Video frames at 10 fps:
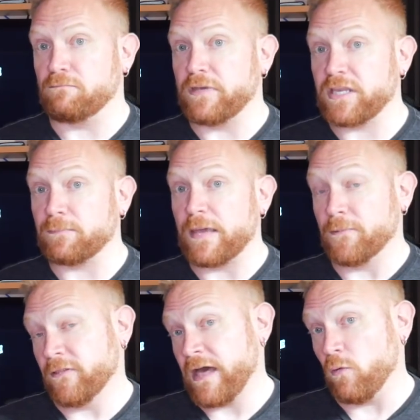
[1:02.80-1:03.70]
and meeting
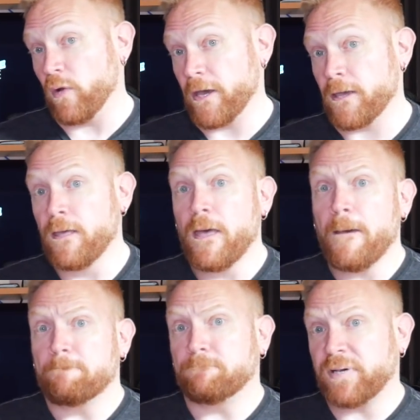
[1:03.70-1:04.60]
people that way.
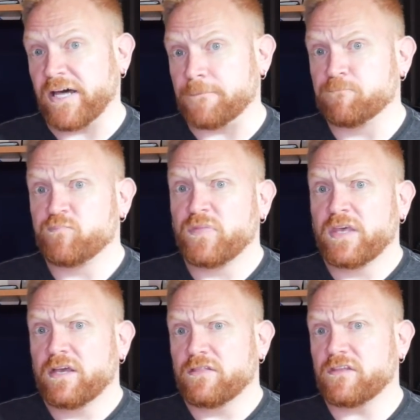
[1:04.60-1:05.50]
But
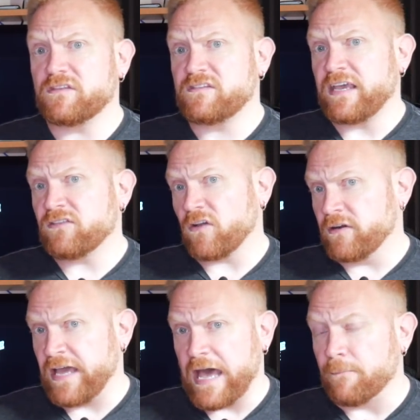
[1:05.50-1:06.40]
the dates
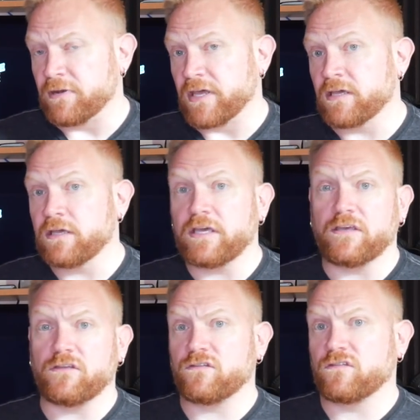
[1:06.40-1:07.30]
aren't happening,
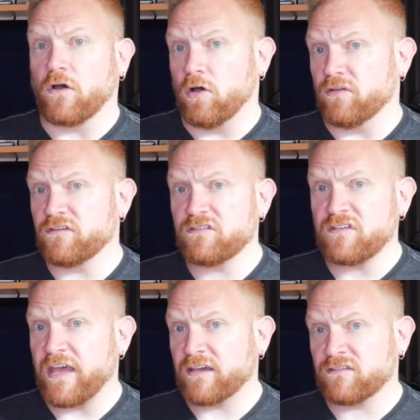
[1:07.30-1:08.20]
his calls and his
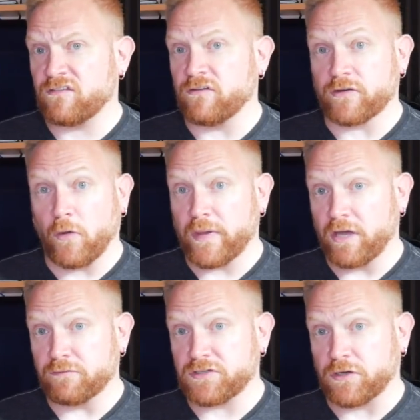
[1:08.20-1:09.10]
texts are going
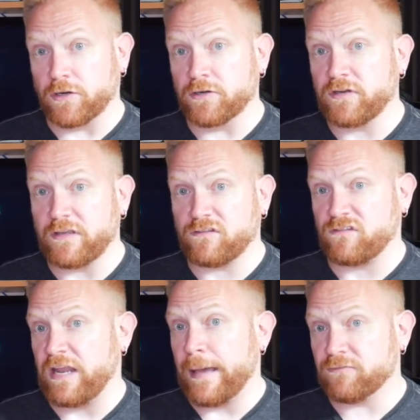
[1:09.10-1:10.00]
unreturned, his
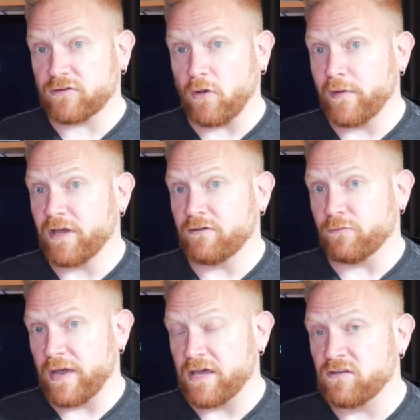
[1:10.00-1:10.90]
snaps are going
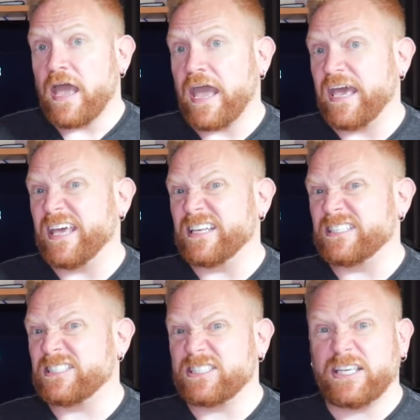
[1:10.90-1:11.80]
unread,
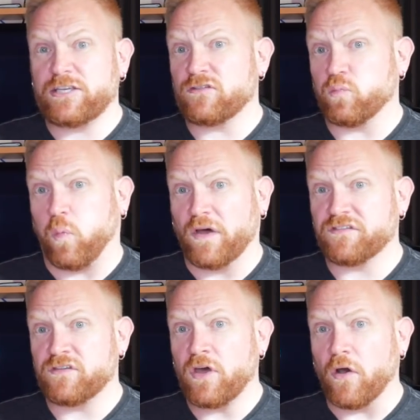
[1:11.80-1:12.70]
and he just
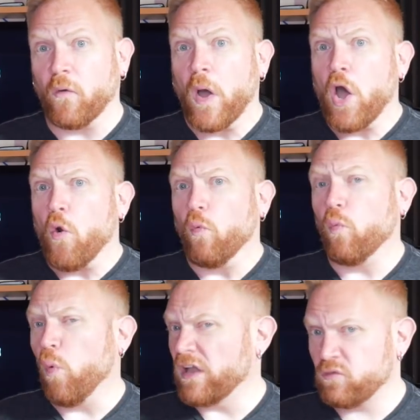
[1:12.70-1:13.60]
wants to know,
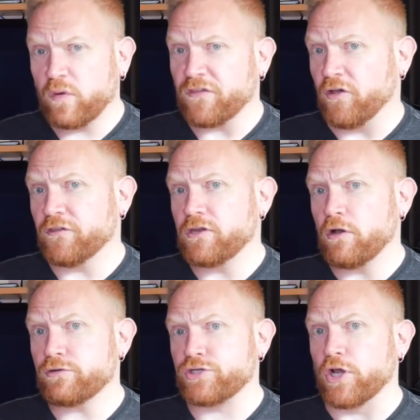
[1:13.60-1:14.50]
what's with all the
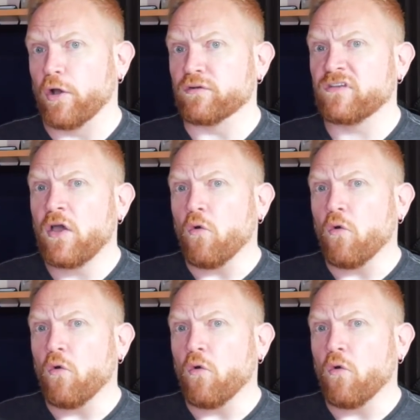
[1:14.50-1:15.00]
no-shows,